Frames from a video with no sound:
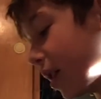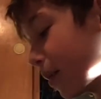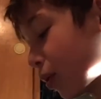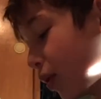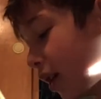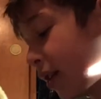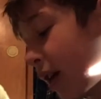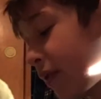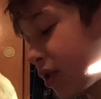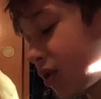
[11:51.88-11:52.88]
number one,
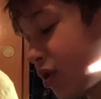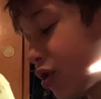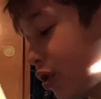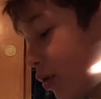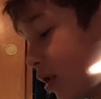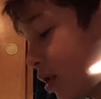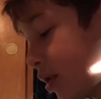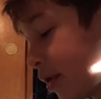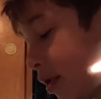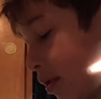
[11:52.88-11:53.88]
obviously Chew
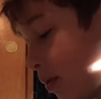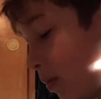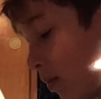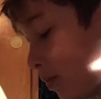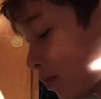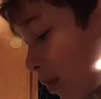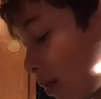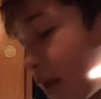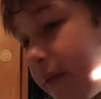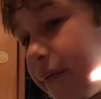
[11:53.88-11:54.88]
It.
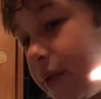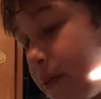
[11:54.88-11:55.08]
For